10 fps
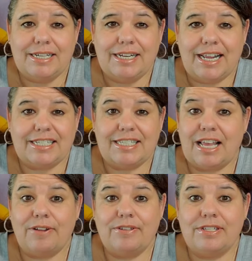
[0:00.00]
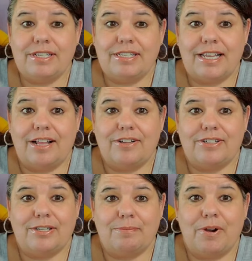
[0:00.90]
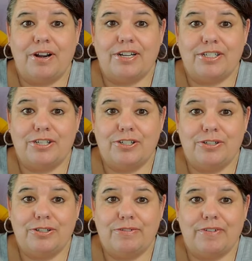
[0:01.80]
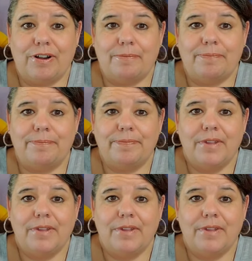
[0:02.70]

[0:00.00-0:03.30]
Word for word: it has thousands of sellers and products to choose from.